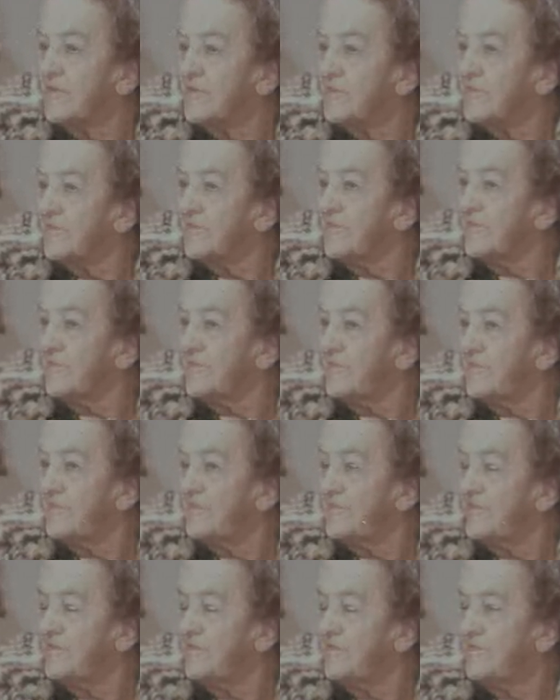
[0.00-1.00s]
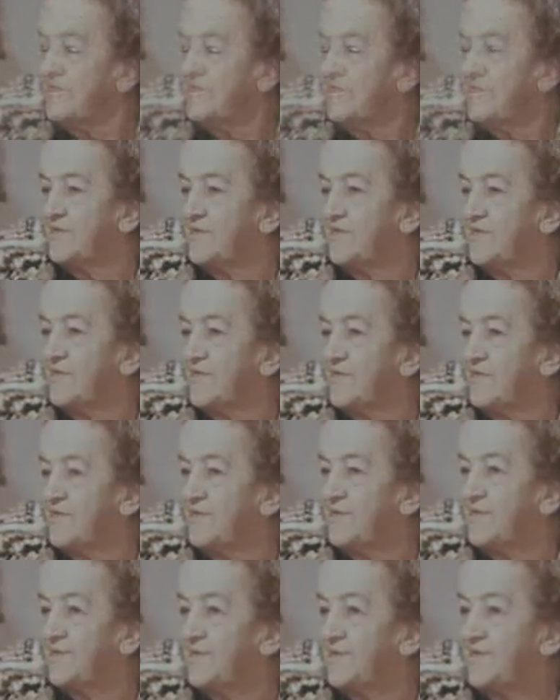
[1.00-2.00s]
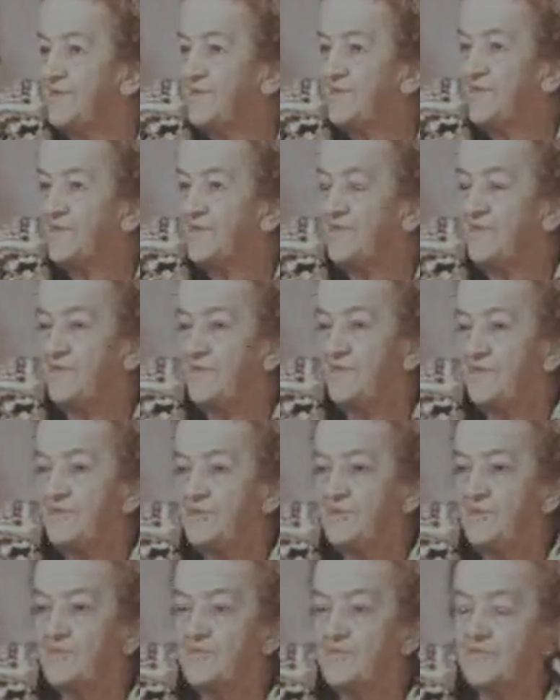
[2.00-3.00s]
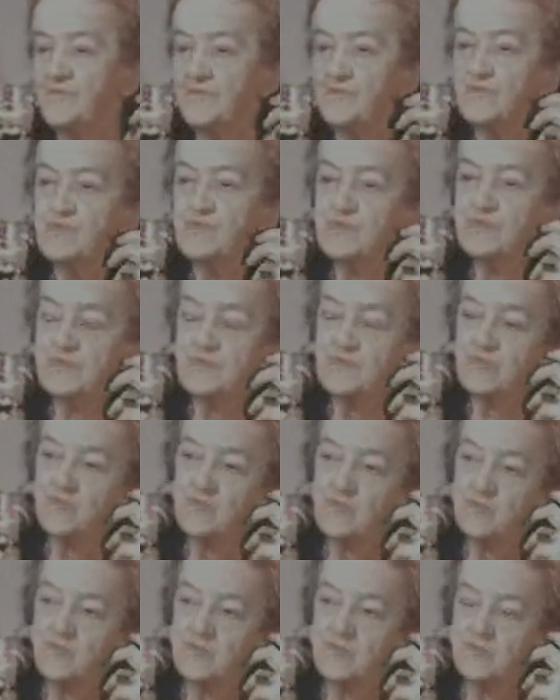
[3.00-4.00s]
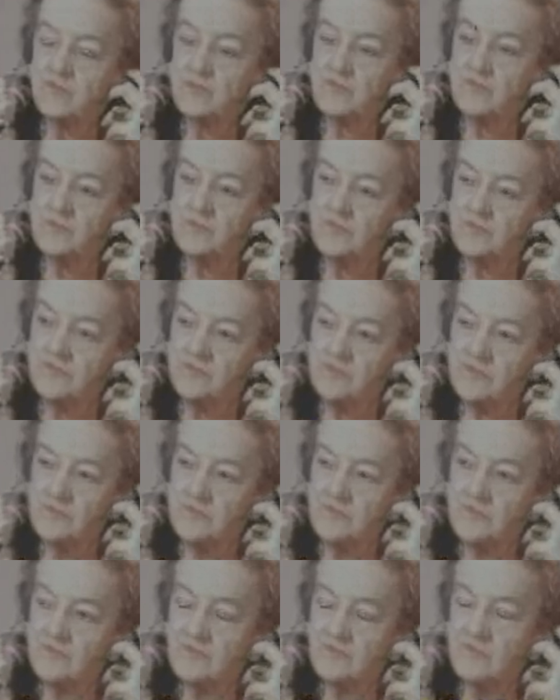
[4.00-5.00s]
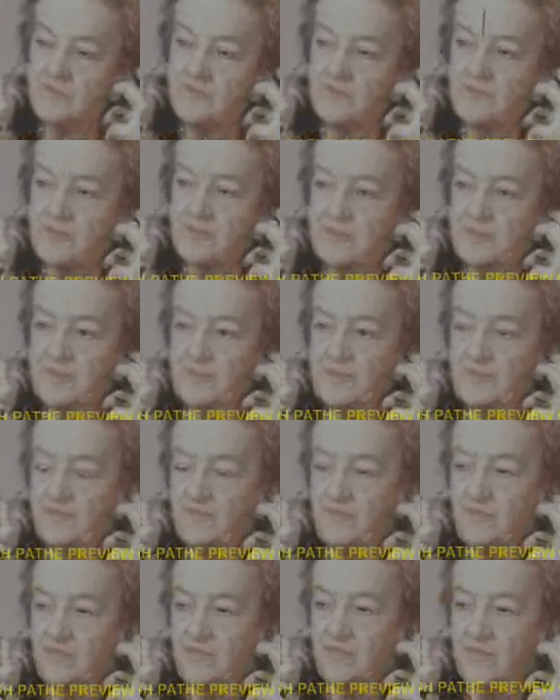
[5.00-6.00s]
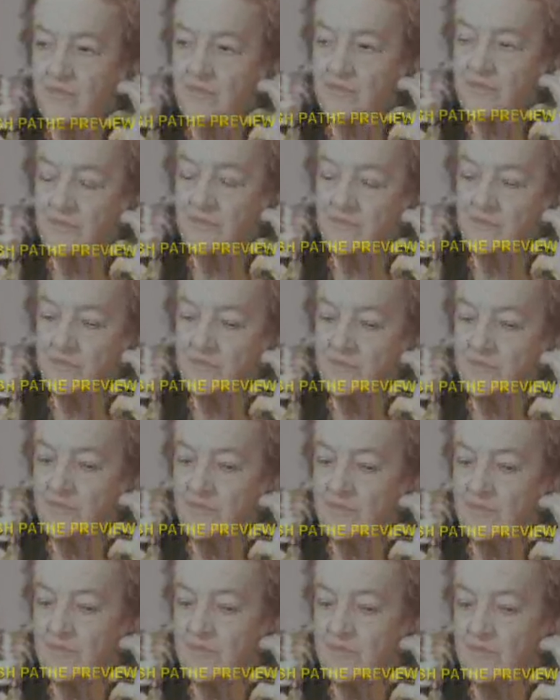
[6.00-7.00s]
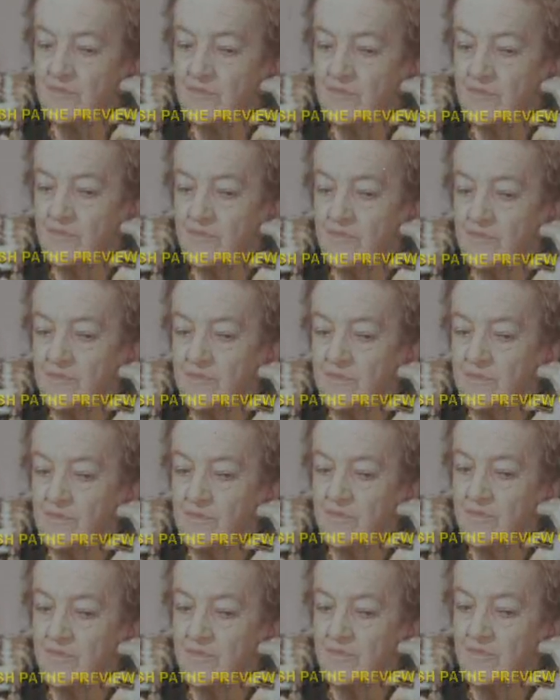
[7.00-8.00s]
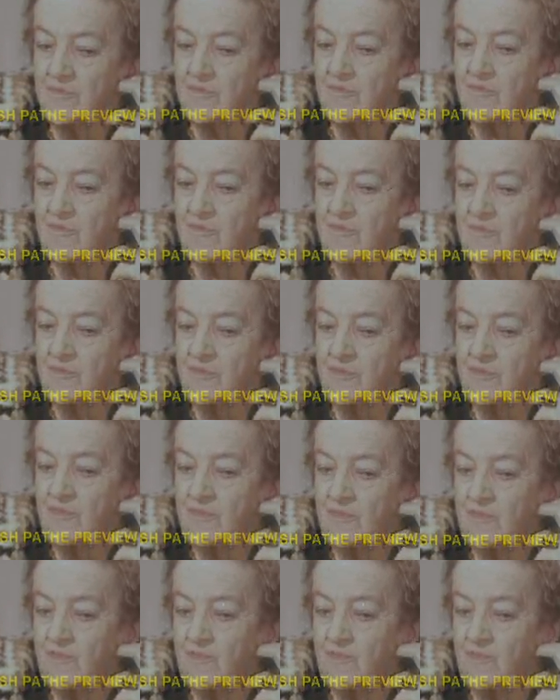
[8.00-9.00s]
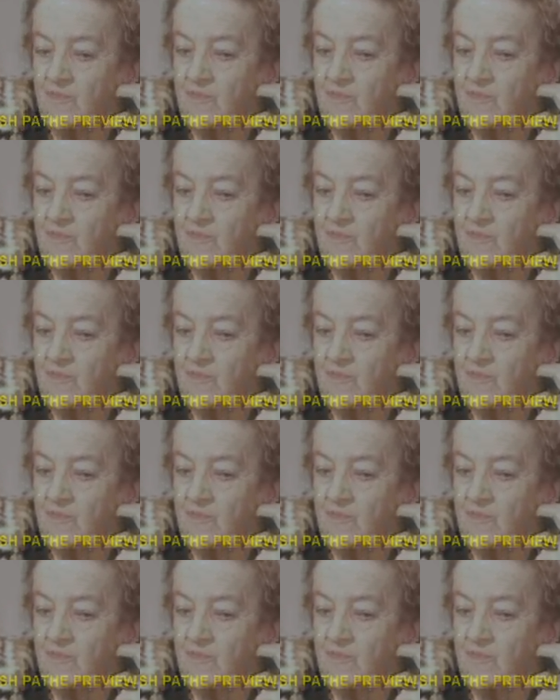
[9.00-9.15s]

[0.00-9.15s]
What do you want people to get out of the family of man? What do you want people to, how do you want people to feel when they look at this work?